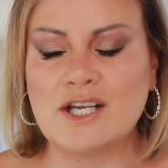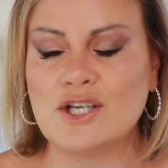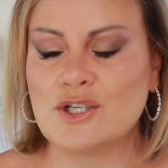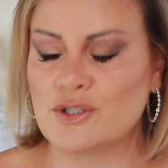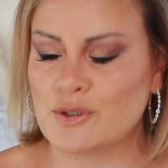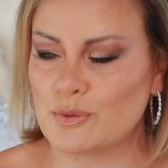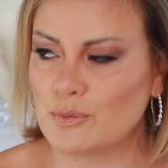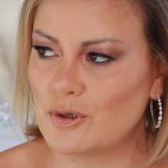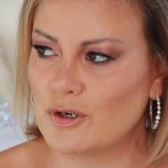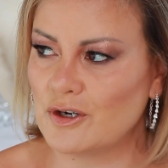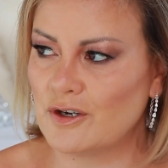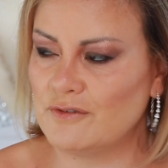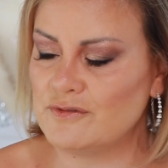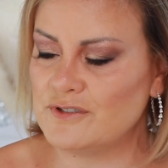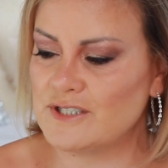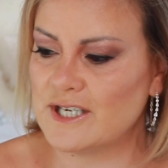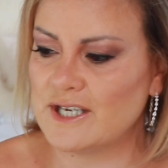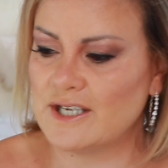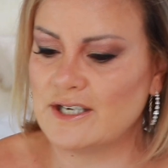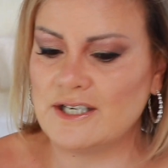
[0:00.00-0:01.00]
So what I've
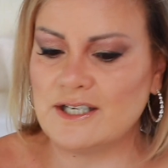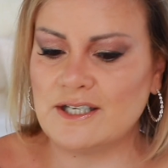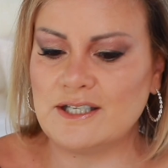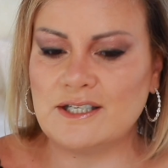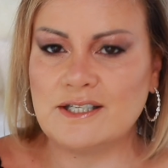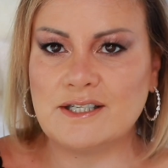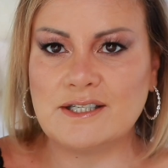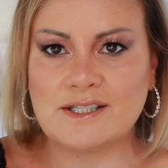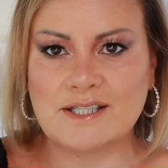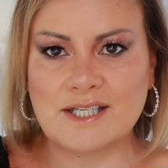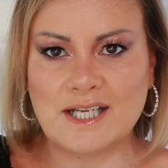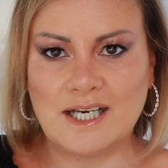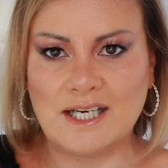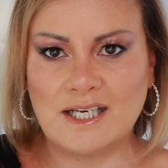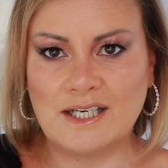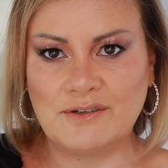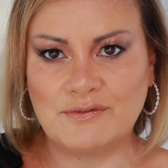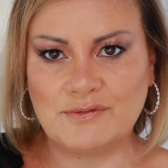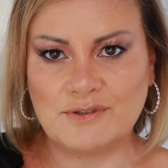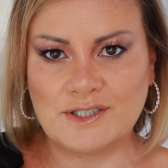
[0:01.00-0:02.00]
done is
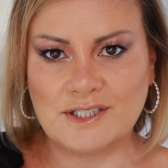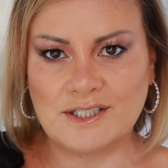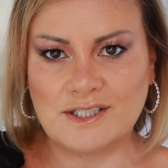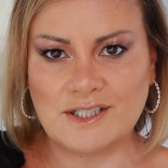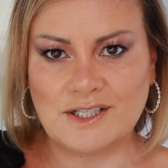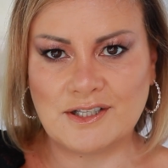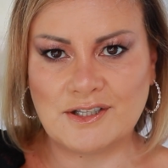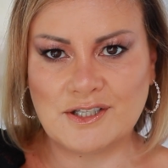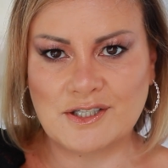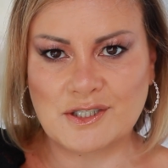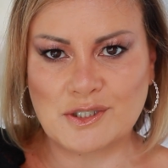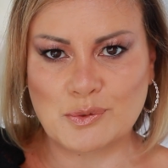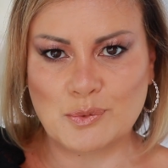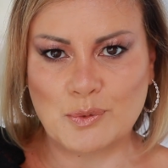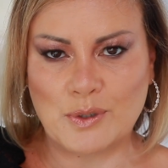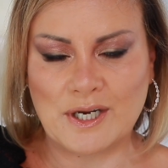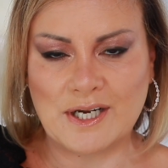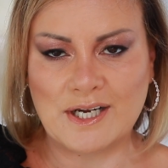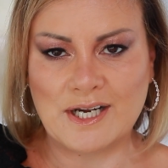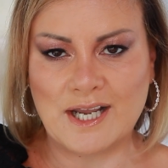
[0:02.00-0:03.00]
lifted this
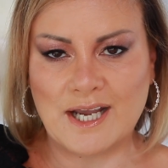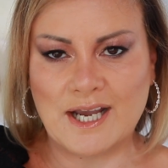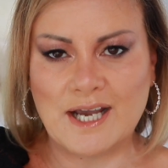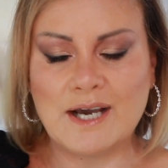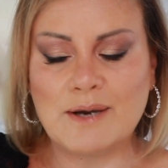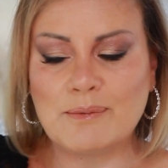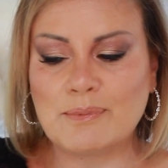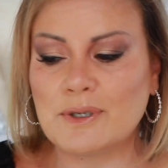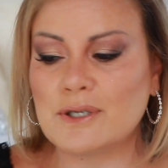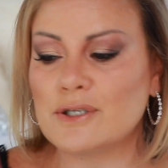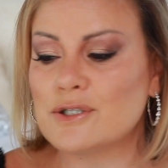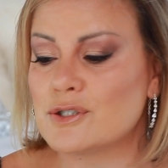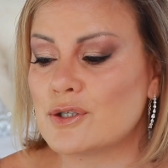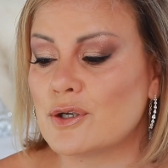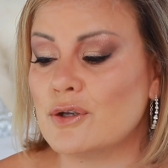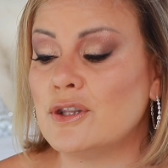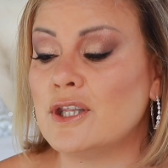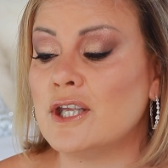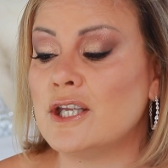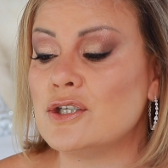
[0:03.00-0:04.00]
one up
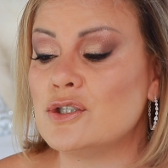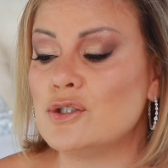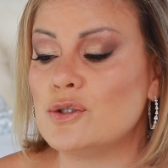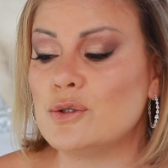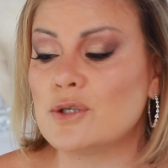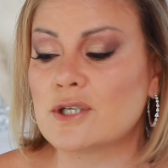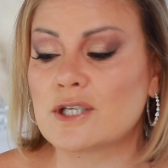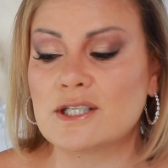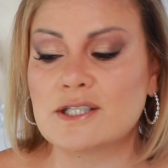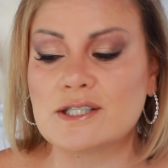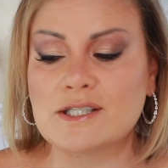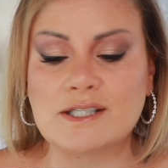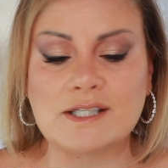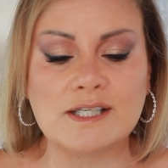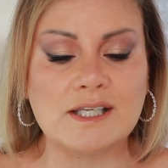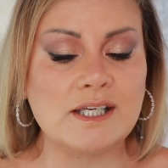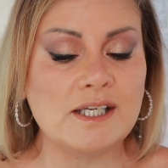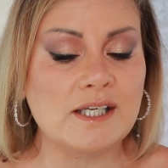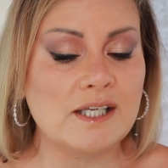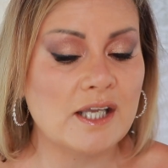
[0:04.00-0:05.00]
so that you can
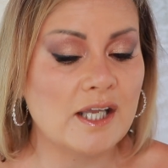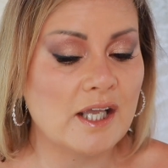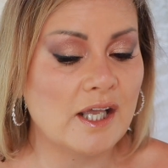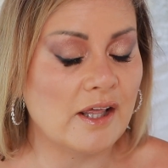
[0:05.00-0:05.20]
see